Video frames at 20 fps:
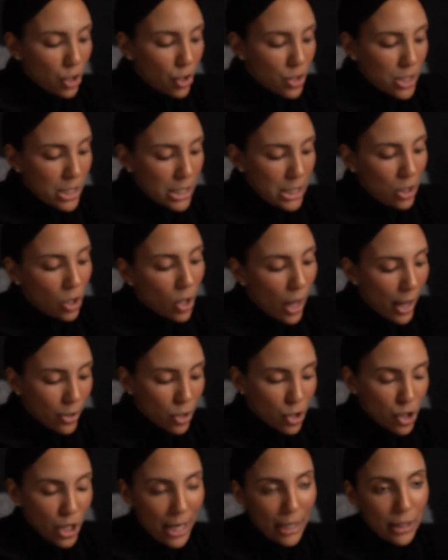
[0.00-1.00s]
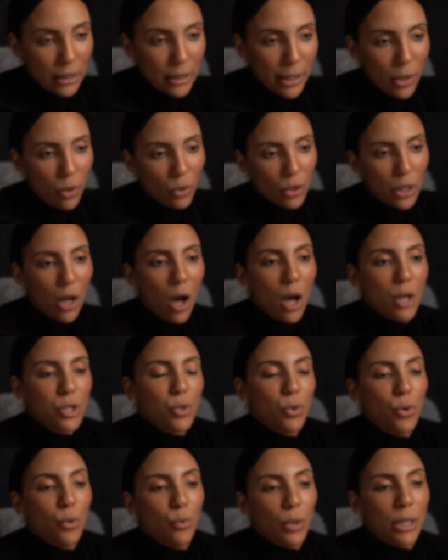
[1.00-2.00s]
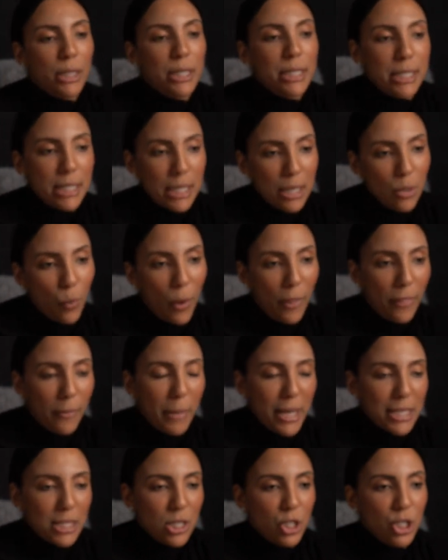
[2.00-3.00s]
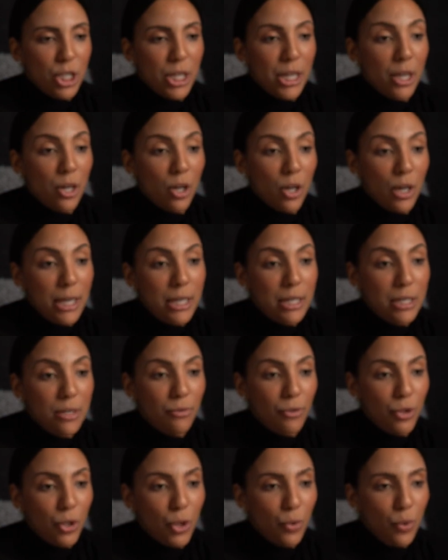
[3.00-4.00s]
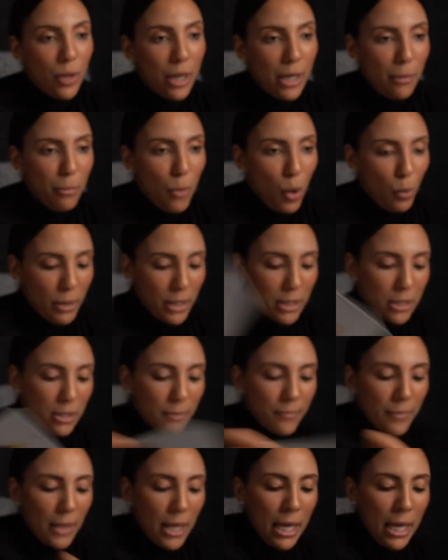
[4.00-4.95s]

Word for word: You're still energetically holding on to it. We're going to see what the message here is for you in a moment.